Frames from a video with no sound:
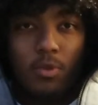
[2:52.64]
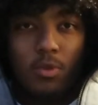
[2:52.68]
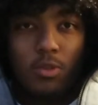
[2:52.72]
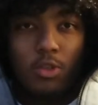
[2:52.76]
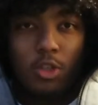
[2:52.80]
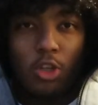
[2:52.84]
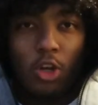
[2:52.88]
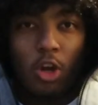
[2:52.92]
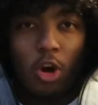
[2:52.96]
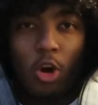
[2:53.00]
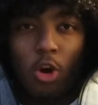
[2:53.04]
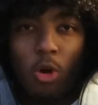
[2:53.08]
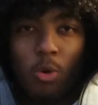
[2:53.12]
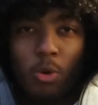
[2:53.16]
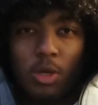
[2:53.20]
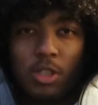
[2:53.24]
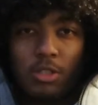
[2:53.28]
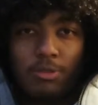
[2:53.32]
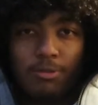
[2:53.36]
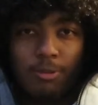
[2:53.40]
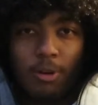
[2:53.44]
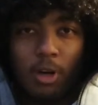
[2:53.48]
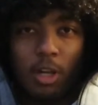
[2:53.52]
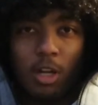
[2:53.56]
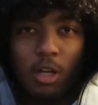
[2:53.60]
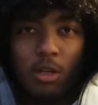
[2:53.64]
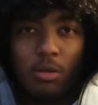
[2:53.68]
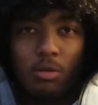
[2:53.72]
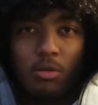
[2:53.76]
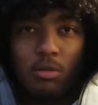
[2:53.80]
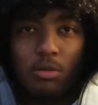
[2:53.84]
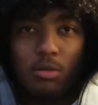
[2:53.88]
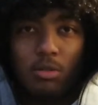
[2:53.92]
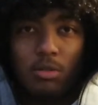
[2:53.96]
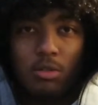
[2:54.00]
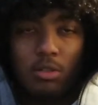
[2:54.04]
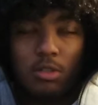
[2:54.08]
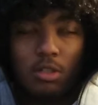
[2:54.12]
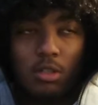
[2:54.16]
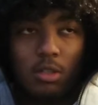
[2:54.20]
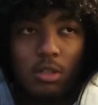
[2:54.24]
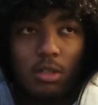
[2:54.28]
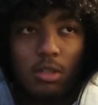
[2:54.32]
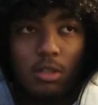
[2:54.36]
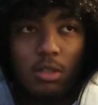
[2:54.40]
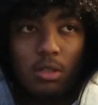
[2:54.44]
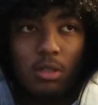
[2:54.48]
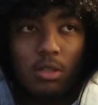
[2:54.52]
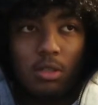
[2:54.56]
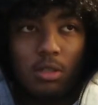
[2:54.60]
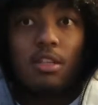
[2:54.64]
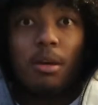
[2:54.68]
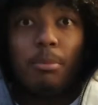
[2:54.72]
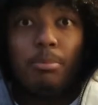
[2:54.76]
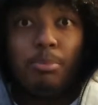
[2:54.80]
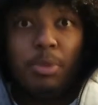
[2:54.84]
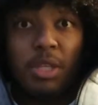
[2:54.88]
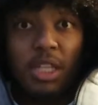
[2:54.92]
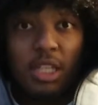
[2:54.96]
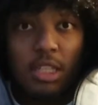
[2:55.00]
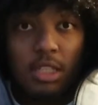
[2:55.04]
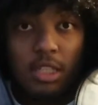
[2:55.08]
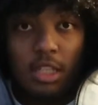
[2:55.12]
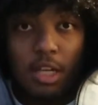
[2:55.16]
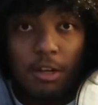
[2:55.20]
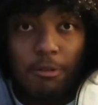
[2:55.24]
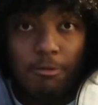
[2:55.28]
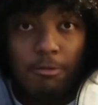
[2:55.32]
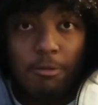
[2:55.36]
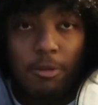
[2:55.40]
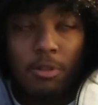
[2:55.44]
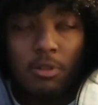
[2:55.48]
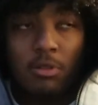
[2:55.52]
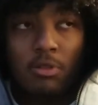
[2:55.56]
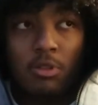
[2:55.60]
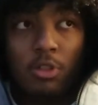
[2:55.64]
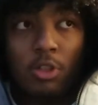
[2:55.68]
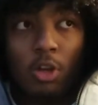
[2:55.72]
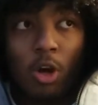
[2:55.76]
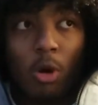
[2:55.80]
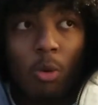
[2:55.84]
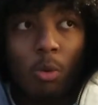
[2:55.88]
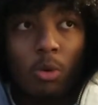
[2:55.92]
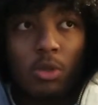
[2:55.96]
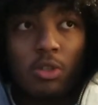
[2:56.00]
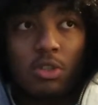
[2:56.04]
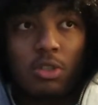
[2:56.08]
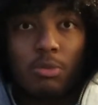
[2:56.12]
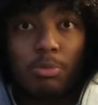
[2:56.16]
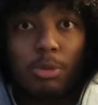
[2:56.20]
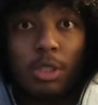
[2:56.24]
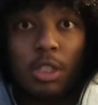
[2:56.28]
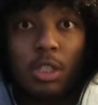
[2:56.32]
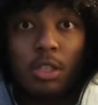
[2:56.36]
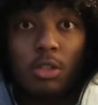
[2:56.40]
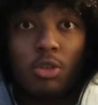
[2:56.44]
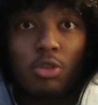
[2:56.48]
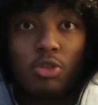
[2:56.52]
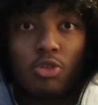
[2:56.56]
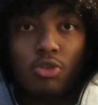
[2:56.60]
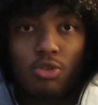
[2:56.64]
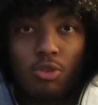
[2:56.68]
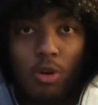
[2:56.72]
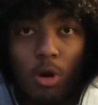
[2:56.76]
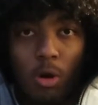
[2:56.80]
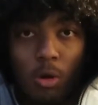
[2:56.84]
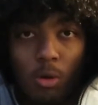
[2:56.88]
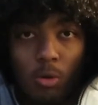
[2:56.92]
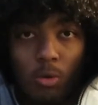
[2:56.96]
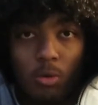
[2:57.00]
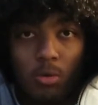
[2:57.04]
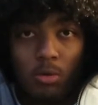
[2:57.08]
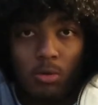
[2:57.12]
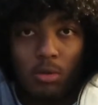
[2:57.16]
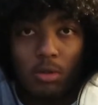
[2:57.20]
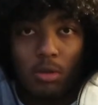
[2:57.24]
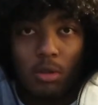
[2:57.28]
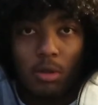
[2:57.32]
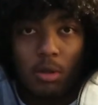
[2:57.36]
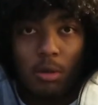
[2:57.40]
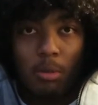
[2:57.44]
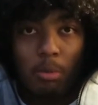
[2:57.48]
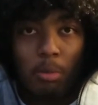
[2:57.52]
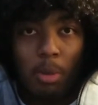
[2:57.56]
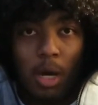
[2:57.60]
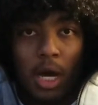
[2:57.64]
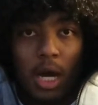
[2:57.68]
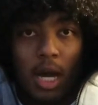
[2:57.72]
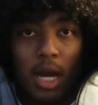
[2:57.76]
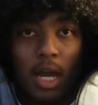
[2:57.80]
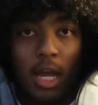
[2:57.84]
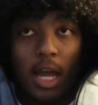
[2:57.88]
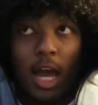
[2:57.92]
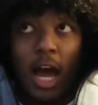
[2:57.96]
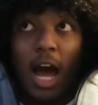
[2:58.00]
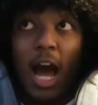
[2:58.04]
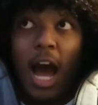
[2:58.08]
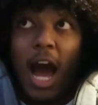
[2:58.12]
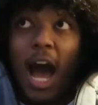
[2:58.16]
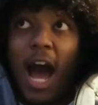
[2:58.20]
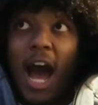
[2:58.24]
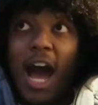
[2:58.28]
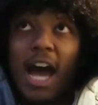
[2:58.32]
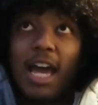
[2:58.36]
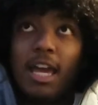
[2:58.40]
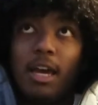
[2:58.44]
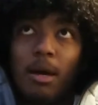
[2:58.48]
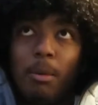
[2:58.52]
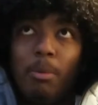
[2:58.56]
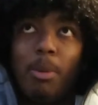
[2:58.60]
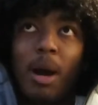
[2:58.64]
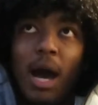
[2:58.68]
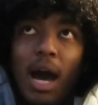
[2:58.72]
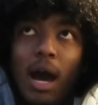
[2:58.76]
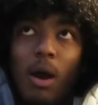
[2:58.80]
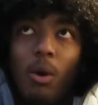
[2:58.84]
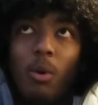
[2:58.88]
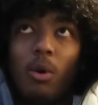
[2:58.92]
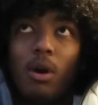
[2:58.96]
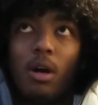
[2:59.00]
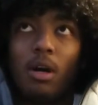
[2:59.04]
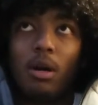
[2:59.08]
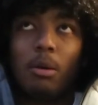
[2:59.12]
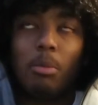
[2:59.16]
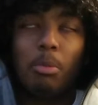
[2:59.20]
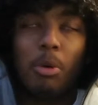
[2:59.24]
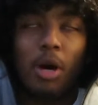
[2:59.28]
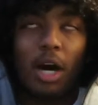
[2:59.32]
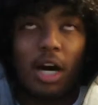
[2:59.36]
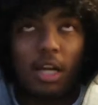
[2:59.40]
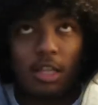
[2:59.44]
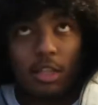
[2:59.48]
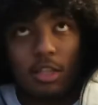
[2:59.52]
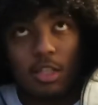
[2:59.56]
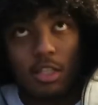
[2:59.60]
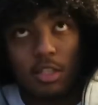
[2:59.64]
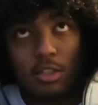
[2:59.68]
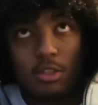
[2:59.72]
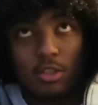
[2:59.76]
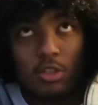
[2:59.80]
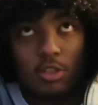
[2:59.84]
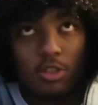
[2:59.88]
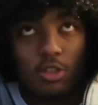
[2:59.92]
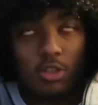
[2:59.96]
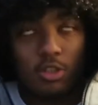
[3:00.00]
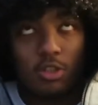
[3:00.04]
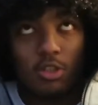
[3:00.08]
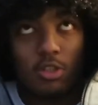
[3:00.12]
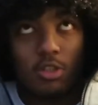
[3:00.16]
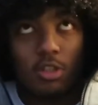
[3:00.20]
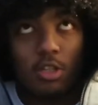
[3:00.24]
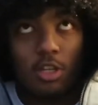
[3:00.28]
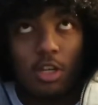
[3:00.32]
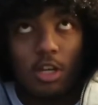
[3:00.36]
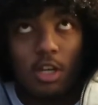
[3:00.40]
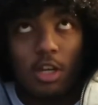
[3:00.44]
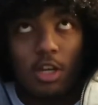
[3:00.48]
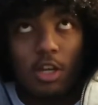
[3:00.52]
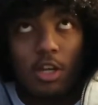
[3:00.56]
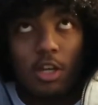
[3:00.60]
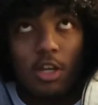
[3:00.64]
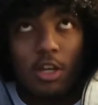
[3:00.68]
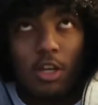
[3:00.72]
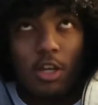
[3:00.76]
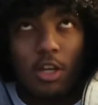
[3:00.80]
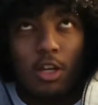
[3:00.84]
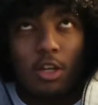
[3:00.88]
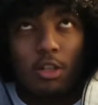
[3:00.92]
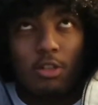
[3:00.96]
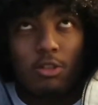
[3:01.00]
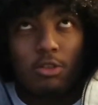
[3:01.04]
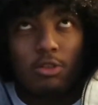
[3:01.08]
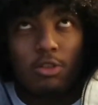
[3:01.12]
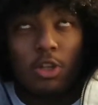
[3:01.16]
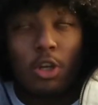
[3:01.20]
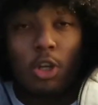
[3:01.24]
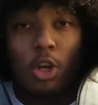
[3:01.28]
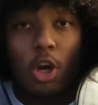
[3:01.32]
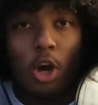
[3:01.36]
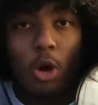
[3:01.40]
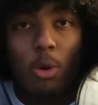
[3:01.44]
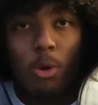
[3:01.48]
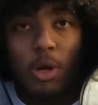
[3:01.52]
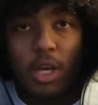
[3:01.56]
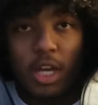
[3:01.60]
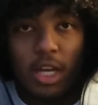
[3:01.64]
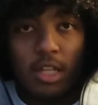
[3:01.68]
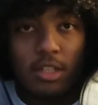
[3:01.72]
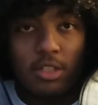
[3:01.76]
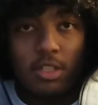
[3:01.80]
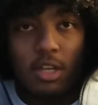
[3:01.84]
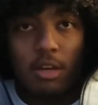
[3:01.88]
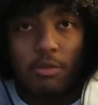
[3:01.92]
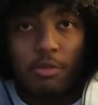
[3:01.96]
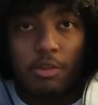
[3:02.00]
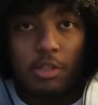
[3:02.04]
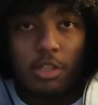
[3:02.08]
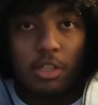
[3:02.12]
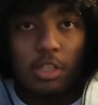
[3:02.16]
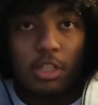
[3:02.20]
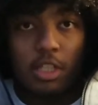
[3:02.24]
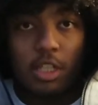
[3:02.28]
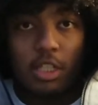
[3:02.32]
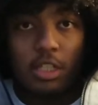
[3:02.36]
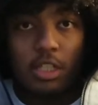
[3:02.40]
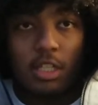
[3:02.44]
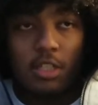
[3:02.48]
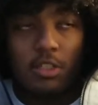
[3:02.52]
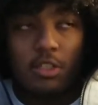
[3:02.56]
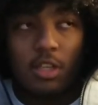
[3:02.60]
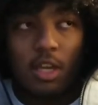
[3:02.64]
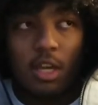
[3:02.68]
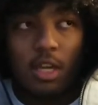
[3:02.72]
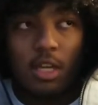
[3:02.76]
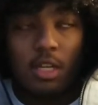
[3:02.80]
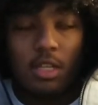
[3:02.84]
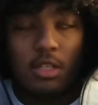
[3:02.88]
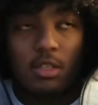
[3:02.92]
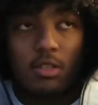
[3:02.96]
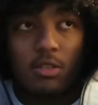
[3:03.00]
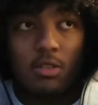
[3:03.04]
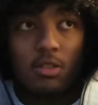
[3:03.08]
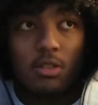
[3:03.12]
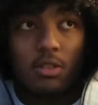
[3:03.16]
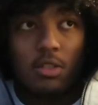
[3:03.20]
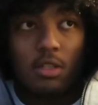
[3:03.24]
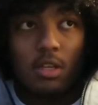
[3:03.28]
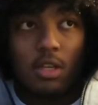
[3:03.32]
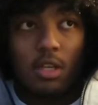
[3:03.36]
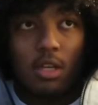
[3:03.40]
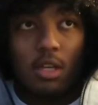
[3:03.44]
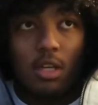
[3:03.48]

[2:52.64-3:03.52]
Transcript: to not always follow, to, to be different, to not want to be controlled by a higher power, but I think to just, to go against everything that they say is